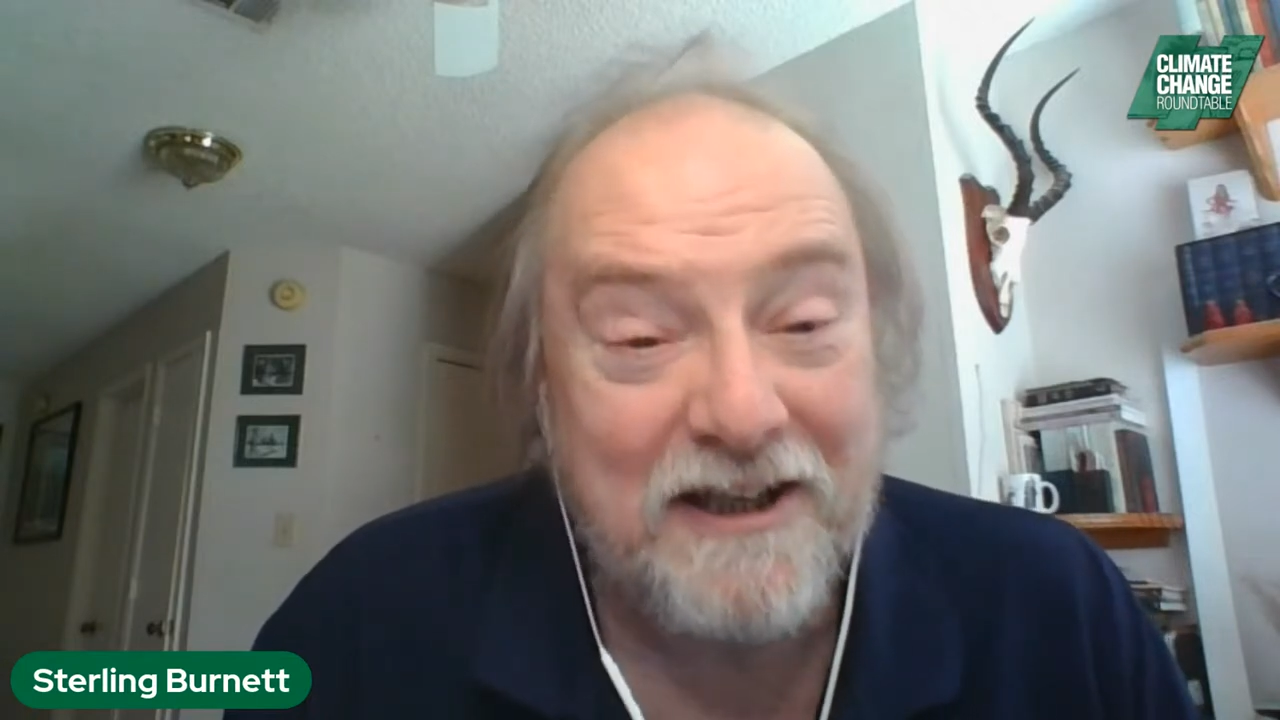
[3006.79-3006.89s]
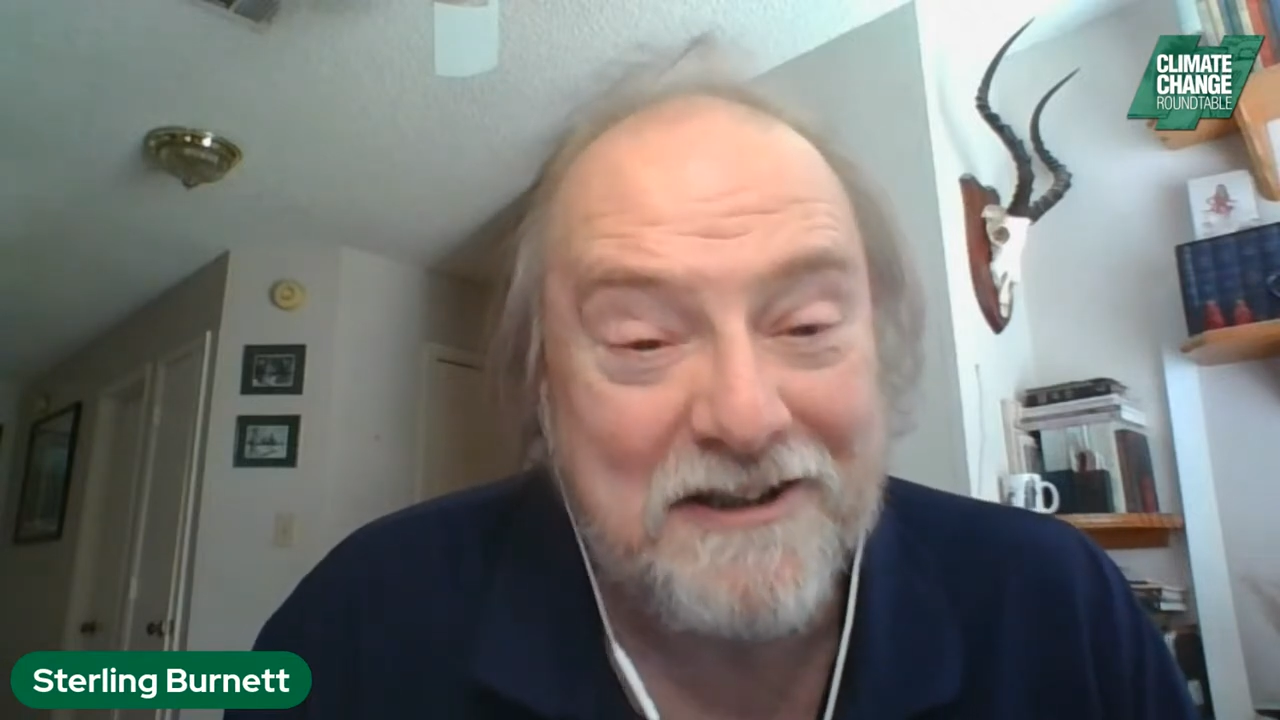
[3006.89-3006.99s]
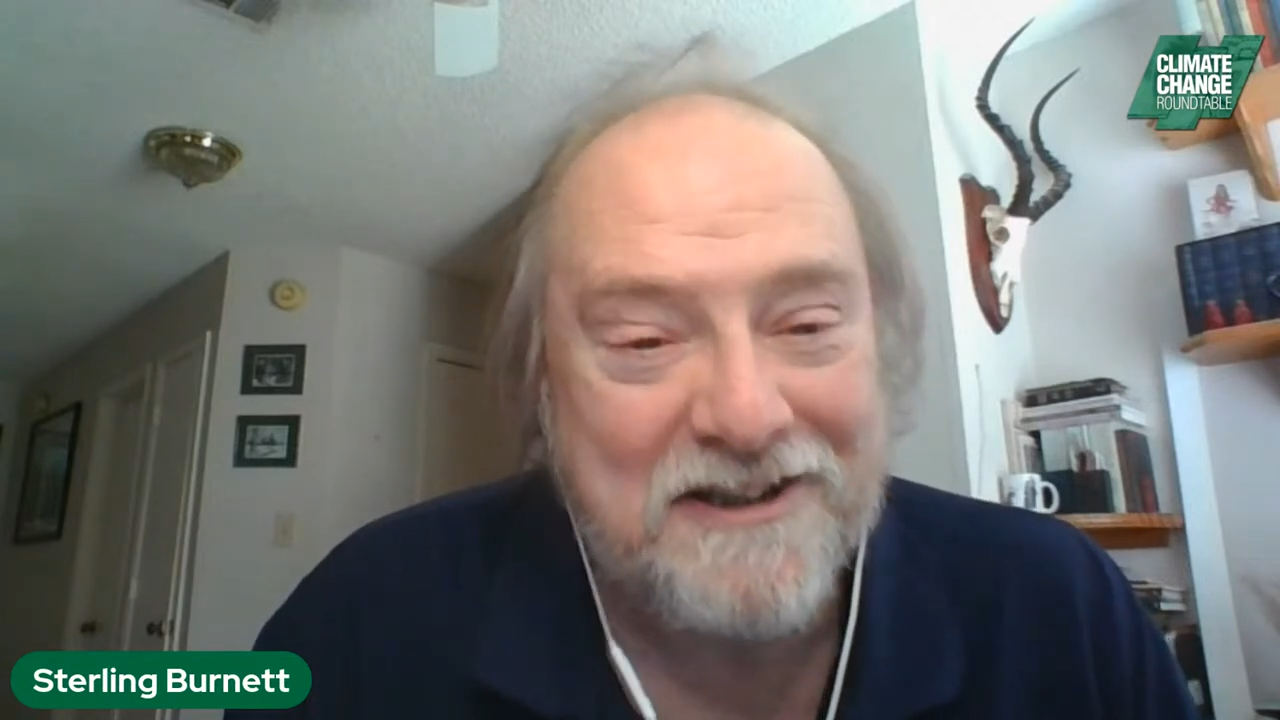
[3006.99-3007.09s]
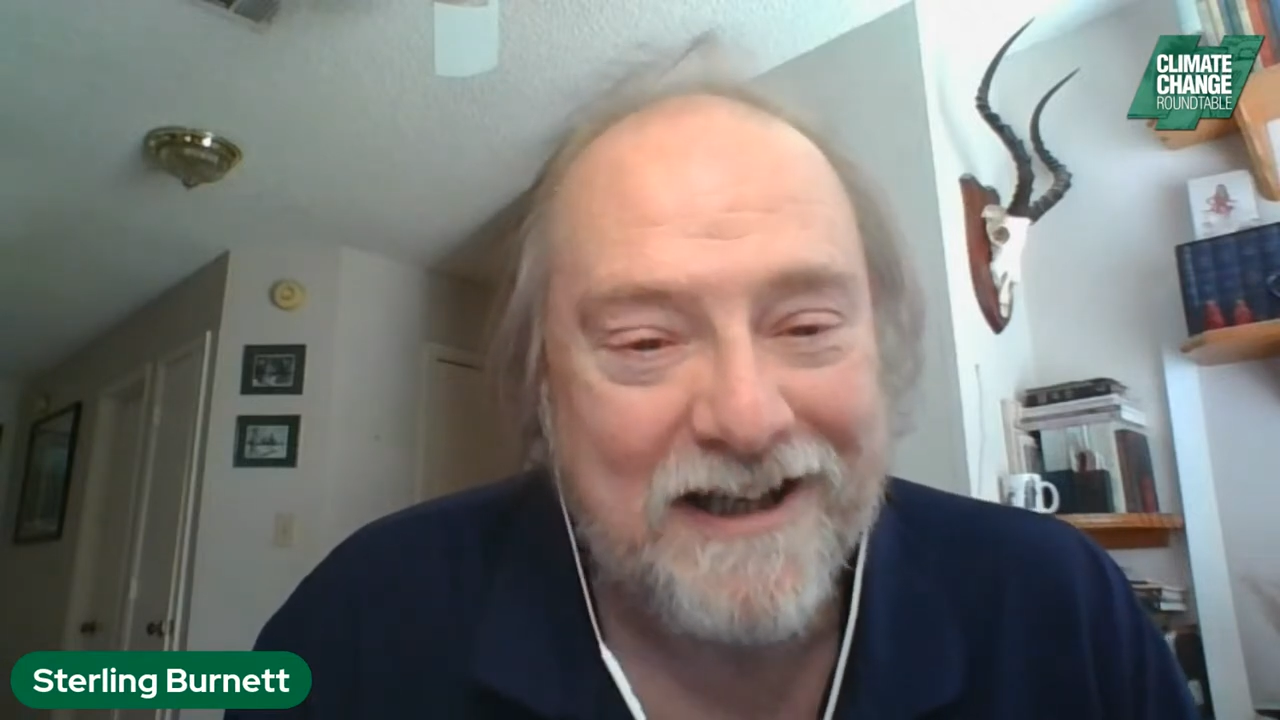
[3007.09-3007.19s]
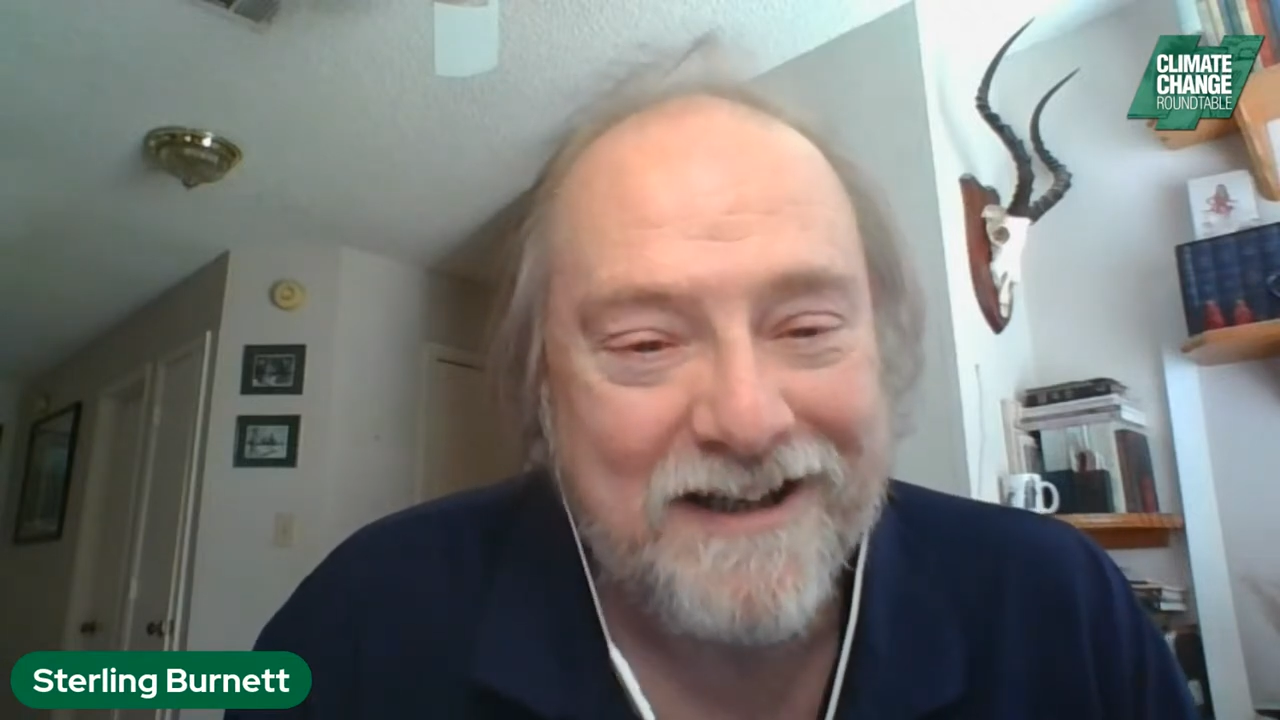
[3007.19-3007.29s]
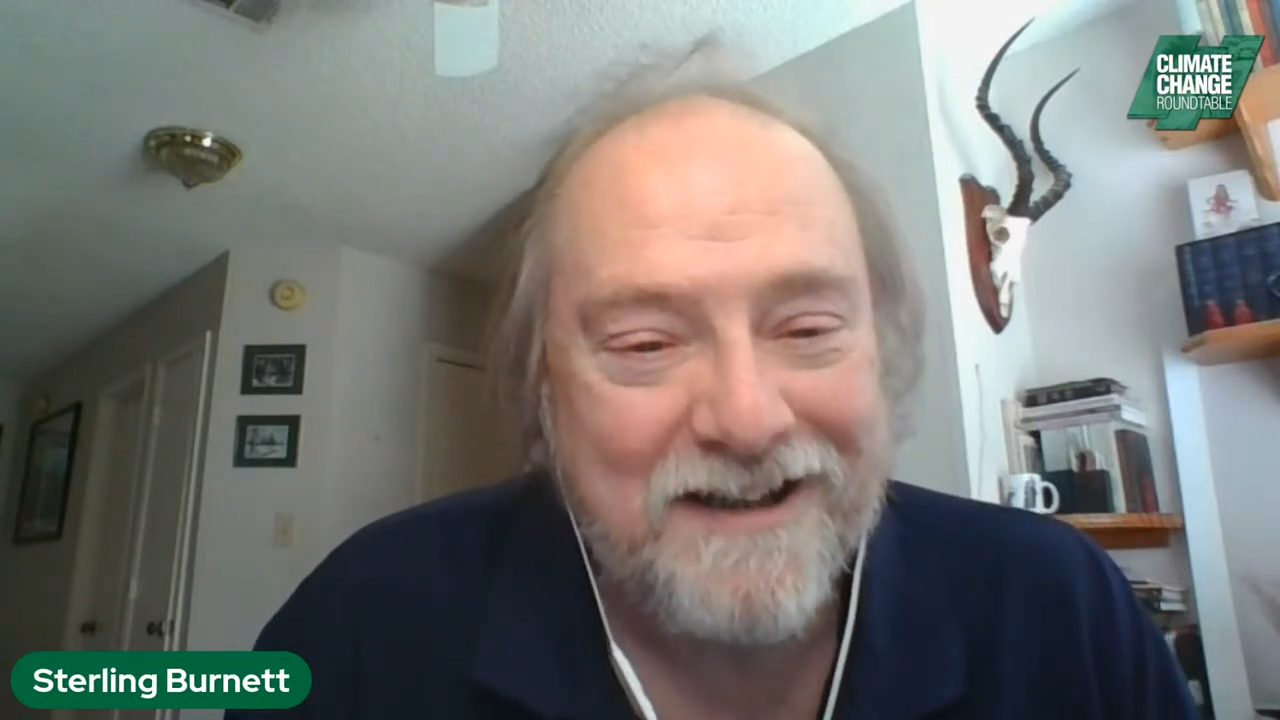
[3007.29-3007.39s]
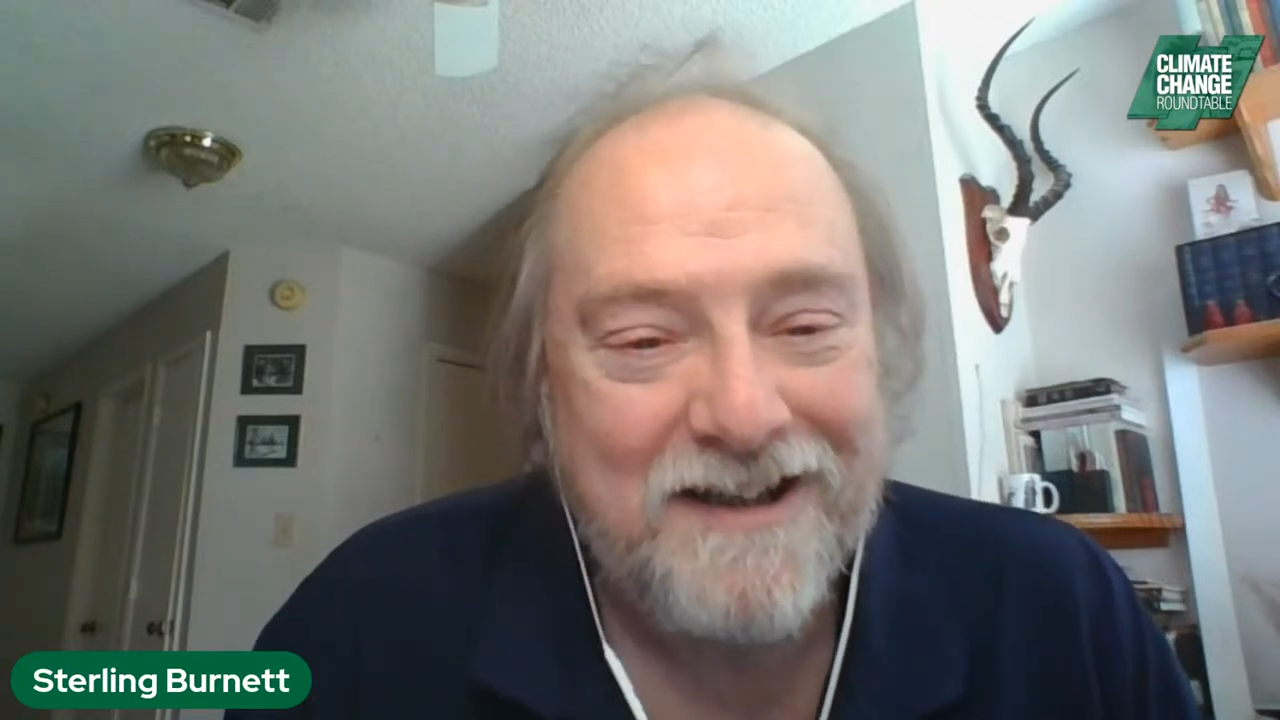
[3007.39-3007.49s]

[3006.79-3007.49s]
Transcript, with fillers: kills you.